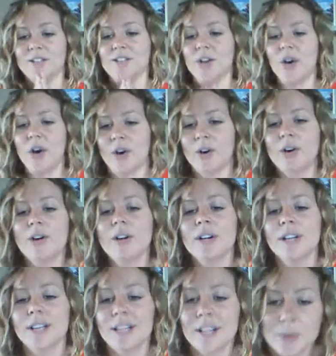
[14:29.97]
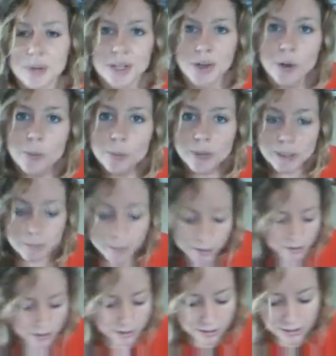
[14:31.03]
So, here we go,
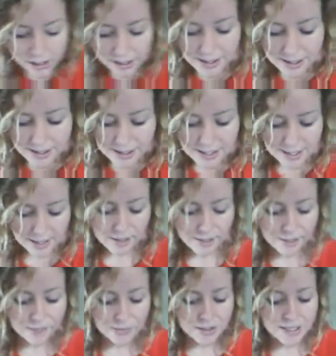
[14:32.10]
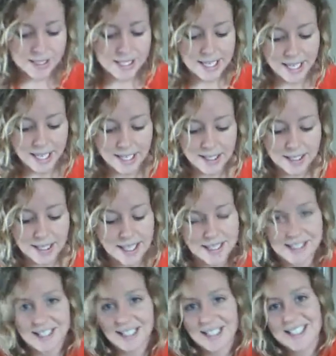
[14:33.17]
people. Let's see. Today, the
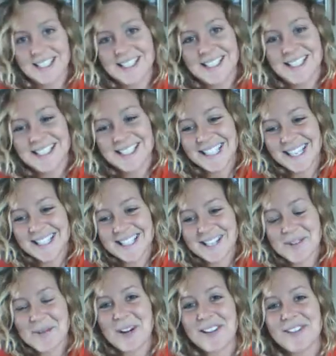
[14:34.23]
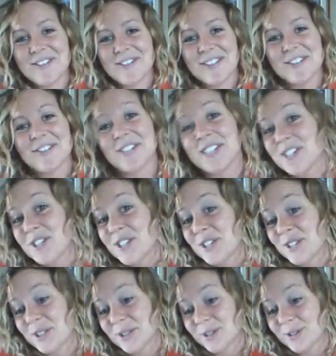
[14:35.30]
lesson is lesson
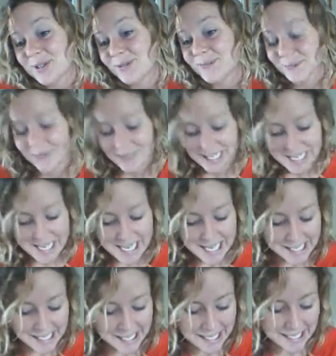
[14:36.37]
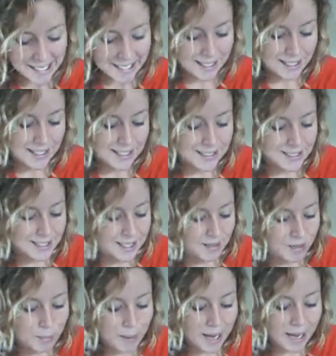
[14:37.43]
152, and
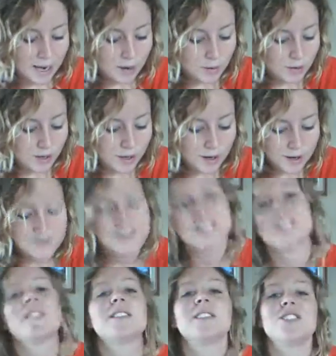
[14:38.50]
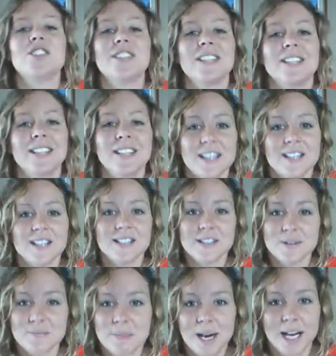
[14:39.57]
the power of decision
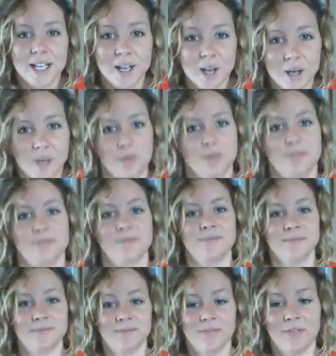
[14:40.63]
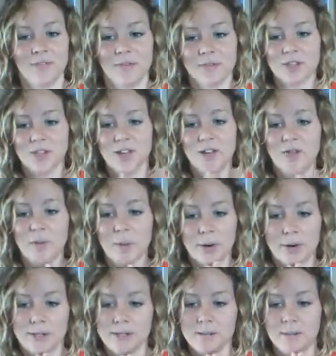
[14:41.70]
is my own. Straight from A
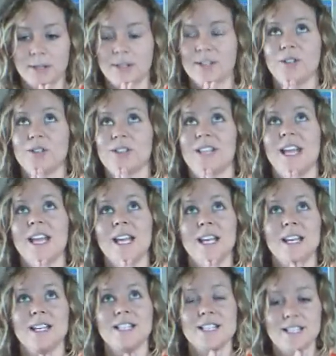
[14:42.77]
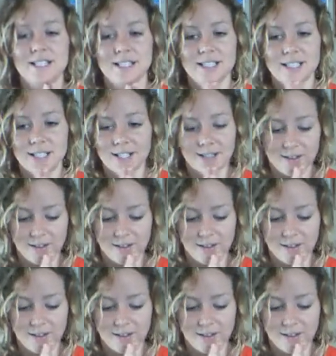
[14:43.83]
Course in Miracles. Thank you, Jesus.